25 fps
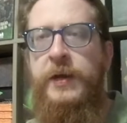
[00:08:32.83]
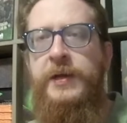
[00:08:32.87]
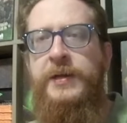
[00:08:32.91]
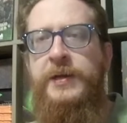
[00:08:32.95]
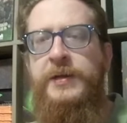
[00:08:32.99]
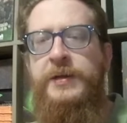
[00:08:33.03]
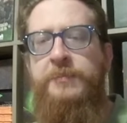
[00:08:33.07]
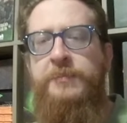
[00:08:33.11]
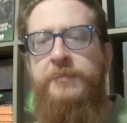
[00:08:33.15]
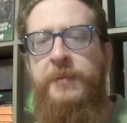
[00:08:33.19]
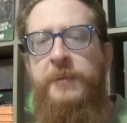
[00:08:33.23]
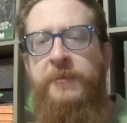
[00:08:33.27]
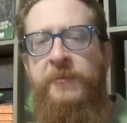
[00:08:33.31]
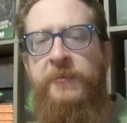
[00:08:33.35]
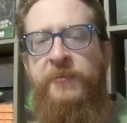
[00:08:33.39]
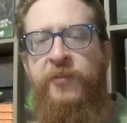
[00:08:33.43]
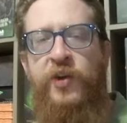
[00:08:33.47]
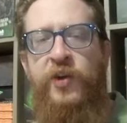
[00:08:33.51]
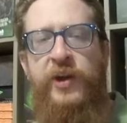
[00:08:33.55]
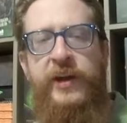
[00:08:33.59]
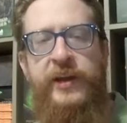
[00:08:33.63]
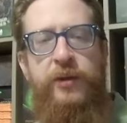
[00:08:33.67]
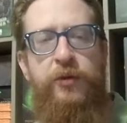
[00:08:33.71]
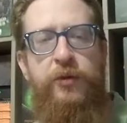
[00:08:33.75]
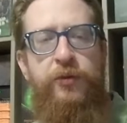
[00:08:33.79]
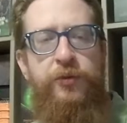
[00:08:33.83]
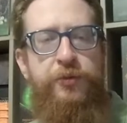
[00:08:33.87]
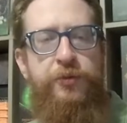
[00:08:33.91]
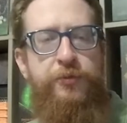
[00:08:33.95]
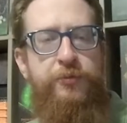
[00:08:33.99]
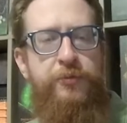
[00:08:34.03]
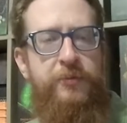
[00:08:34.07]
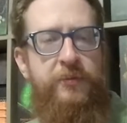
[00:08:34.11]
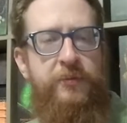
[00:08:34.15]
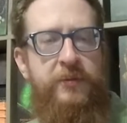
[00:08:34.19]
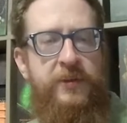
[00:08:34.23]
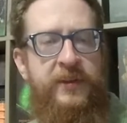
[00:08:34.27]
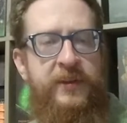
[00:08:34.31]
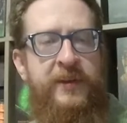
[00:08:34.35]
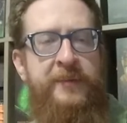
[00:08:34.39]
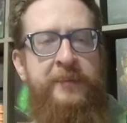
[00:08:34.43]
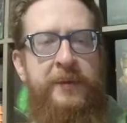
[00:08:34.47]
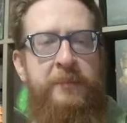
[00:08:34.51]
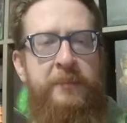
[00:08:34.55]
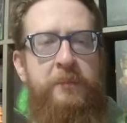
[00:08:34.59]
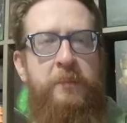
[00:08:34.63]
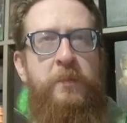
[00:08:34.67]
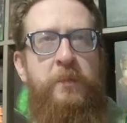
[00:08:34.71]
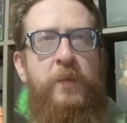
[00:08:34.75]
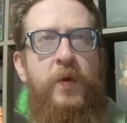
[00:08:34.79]
But before I go through a little
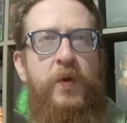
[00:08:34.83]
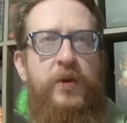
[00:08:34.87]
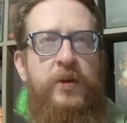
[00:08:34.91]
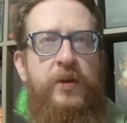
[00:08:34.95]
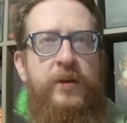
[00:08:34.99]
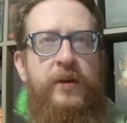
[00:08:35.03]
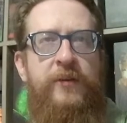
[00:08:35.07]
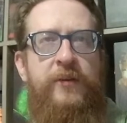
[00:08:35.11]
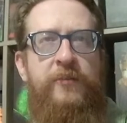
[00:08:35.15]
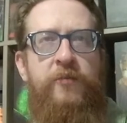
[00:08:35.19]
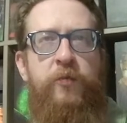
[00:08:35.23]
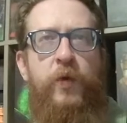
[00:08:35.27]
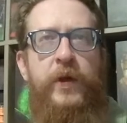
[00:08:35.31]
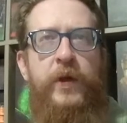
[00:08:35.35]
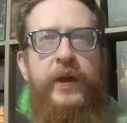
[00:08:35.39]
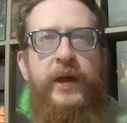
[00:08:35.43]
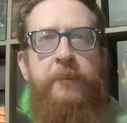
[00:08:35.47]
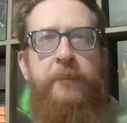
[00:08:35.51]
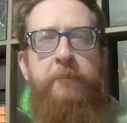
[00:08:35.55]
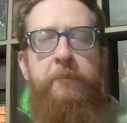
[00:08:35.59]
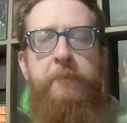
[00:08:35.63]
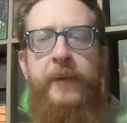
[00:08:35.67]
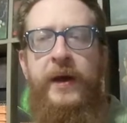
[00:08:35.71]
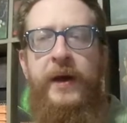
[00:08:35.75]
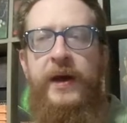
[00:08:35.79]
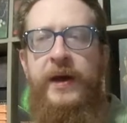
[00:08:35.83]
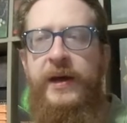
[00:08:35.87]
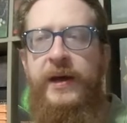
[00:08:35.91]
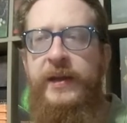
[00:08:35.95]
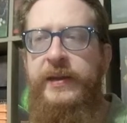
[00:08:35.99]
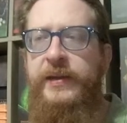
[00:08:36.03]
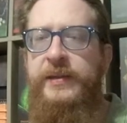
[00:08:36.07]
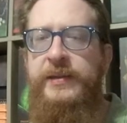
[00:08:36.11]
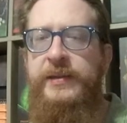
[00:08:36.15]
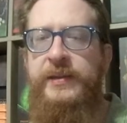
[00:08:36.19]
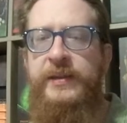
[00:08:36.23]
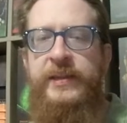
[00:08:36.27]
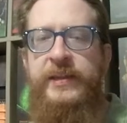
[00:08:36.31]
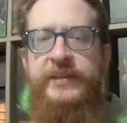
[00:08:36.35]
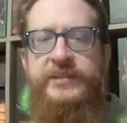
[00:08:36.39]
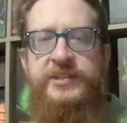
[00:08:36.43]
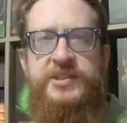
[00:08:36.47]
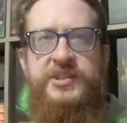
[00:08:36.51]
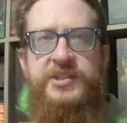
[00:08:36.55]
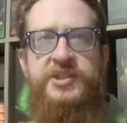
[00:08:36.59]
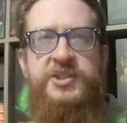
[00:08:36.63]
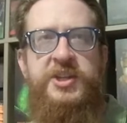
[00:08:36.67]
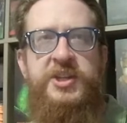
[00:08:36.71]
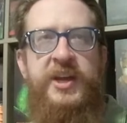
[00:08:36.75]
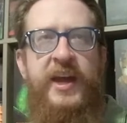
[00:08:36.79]
bit more of what I bought, let's
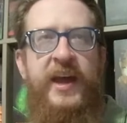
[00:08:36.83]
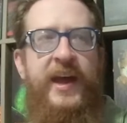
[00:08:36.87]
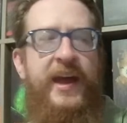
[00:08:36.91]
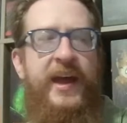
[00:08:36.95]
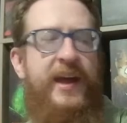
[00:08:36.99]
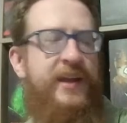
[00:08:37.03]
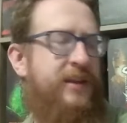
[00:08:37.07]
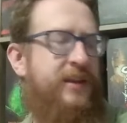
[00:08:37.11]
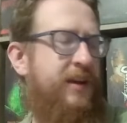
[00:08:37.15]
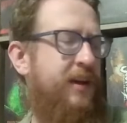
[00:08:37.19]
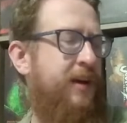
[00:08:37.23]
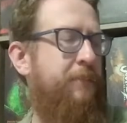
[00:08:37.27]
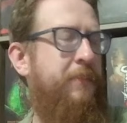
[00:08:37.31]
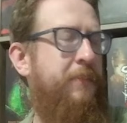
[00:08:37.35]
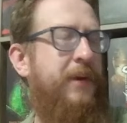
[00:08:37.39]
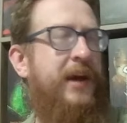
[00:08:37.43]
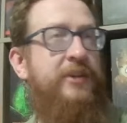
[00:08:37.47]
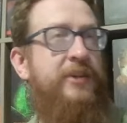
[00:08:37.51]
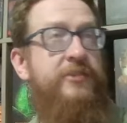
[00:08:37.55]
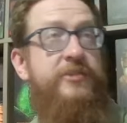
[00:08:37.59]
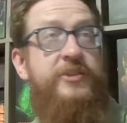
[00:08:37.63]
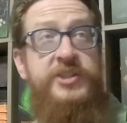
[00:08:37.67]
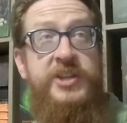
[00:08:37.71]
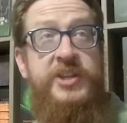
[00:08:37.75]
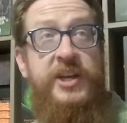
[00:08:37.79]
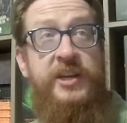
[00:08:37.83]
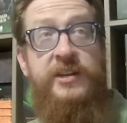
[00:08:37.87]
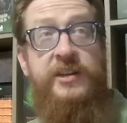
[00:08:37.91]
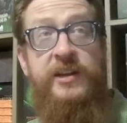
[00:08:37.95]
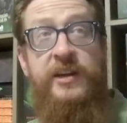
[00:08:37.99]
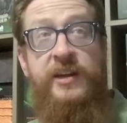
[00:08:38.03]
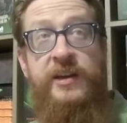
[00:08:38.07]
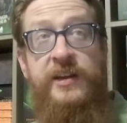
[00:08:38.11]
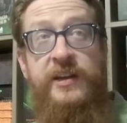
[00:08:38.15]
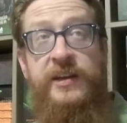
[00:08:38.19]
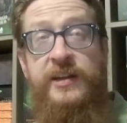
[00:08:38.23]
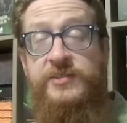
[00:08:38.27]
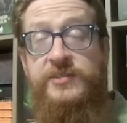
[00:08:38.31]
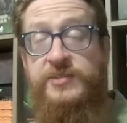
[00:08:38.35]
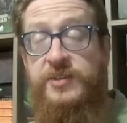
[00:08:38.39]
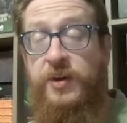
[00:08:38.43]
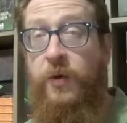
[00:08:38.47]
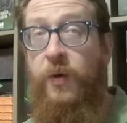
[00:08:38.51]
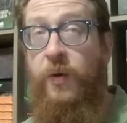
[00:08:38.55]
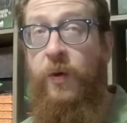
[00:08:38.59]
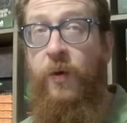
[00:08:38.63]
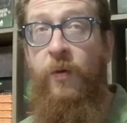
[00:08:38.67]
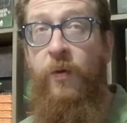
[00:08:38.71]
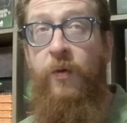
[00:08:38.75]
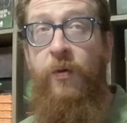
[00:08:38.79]
chat about Gen Con as a
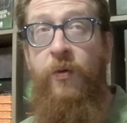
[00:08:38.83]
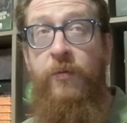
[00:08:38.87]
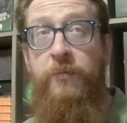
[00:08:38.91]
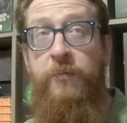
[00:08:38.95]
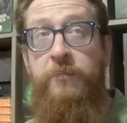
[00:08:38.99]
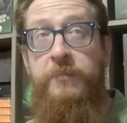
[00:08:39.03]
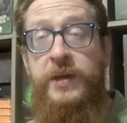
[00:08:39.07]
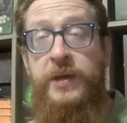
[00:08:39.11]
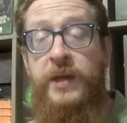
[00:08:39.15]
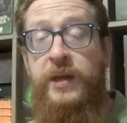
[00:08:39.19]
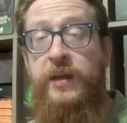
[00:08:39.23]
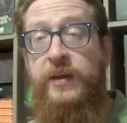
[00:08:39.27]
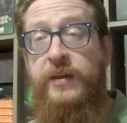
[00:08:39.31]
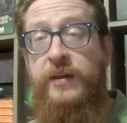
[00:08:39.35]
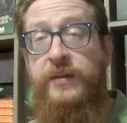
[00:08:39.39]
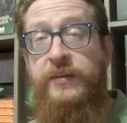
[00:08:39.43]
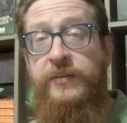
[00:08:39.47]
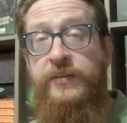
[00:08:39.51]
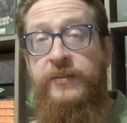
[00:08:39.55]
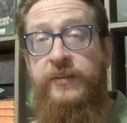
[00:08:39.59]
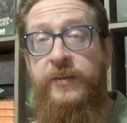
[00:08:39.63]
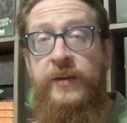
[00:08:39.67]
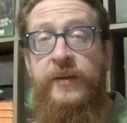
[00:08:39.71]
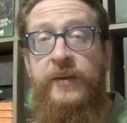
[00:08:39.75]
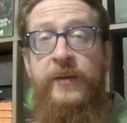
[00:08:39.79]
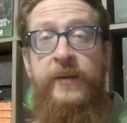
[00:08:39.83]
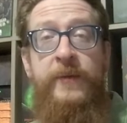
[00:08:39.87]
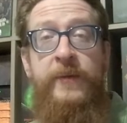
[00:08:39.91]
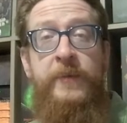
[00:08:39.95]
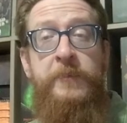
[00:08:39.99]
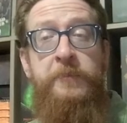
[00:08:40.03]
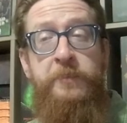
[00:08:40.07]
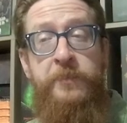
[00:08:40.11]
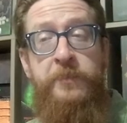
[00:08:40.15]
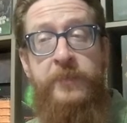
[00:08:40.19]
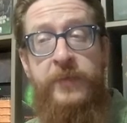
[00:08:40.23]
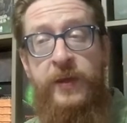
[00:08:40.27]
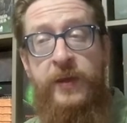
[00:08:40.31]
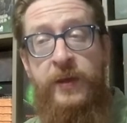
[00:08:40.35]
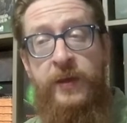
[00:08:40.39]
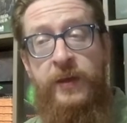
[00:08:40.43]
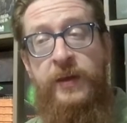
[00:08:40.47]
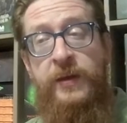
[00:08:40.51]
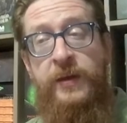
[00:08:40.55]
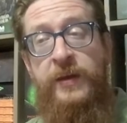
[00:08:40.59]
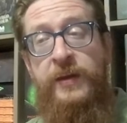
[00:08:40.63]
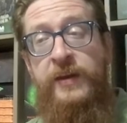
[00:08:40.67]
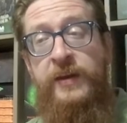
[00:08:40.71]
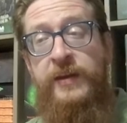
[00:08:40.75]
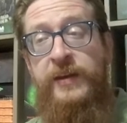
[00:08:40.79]
whole, because
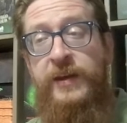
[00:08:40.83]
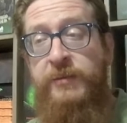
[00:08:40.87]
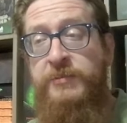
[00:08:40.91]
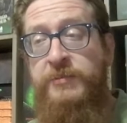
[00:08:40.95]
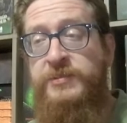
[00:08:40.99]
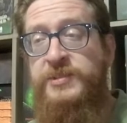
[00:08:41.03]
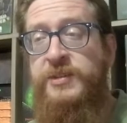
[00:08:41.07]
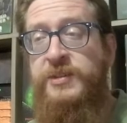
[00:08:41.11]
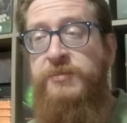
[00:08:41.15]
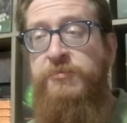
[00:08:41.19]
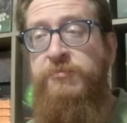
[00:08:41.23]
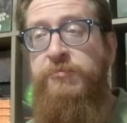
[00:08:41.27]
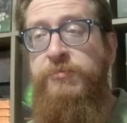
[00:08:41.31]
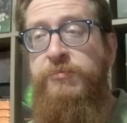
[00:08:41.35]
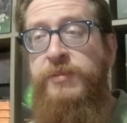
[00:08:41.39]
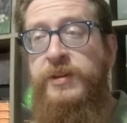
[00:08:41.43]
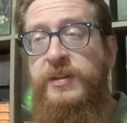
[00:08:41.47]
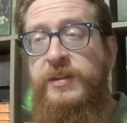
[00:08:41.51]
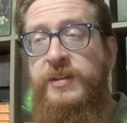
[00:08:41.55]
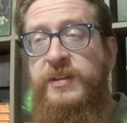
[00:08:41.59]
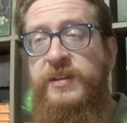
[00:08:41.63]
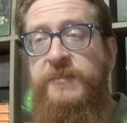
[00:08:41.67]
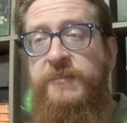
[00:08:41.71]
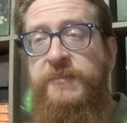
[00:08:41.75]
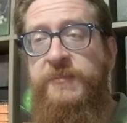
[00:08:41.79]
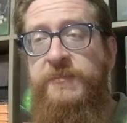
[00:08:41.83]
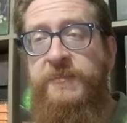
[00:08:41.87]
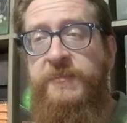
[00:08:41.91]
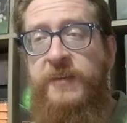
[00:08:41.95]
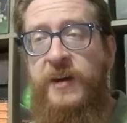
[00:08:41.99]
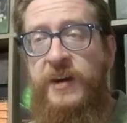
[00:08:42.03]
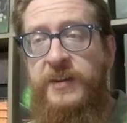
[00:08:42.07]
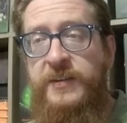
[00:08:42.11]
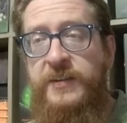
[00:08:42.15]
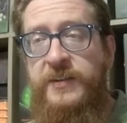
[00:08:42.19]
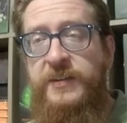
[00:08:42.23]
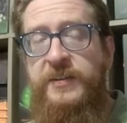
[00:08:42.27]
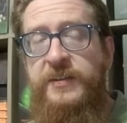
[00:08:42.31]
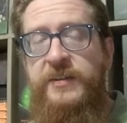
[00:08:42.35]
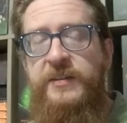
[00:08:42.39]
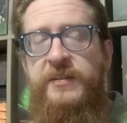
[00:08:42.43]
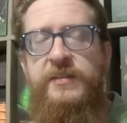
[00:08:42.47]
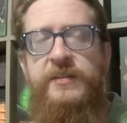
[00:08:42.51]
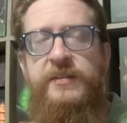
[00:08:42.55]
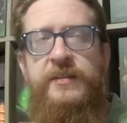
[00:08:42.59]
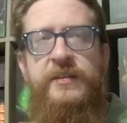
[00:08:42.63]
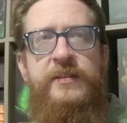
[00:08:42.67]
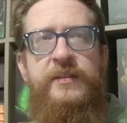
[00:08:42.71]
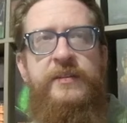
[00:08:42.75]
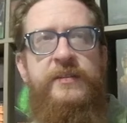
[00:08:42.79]
that was a really fun
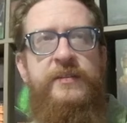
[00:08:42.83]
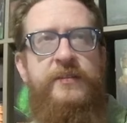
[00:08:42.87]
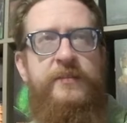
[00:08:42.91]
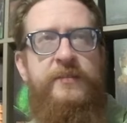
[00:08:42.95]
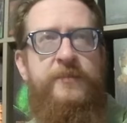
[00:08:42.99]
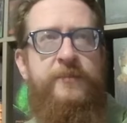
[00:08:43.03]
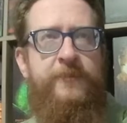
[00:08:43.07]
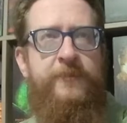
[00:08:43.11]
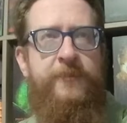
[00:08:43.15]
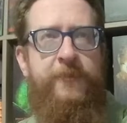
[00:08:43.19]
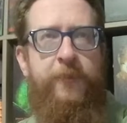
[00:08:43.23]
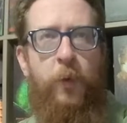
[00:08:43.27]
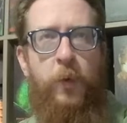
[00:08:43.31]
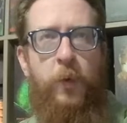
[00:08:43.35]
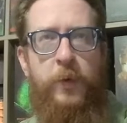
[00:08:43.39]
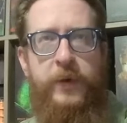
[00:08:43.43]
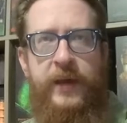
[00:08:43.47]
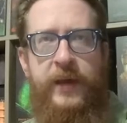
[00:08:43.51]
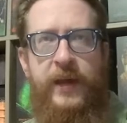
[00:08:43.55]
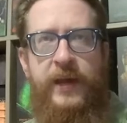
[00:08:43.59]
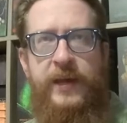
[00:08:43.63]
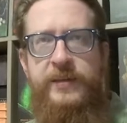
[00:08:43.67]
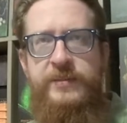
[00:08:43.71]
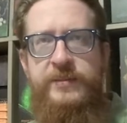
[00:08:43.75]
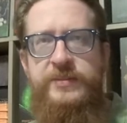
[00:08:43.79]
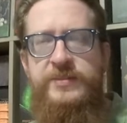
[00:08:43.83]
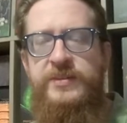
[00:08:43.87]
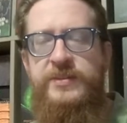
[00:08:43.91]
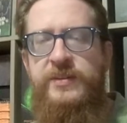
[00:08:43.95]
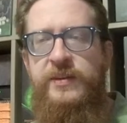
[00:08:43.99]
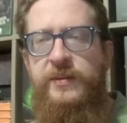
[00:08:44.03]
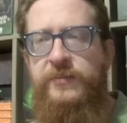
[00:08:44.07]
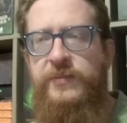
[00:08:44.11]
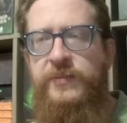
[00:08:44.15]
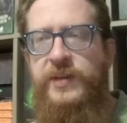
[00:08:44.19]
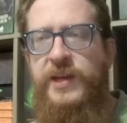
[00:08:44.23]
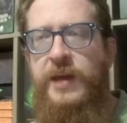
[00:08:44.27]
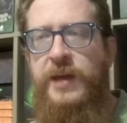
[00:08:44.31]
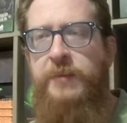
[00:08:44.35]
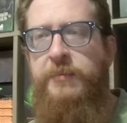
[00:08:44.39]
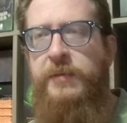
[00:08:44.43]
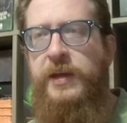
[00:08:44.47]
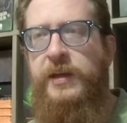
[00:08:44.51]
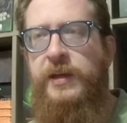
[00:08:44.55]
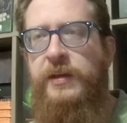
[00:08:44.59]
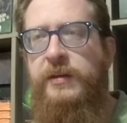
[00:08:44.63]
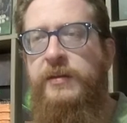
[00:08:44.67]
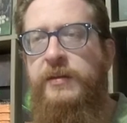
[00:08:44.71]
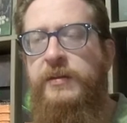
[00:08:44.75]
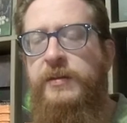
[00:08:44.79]
4 days of gaming.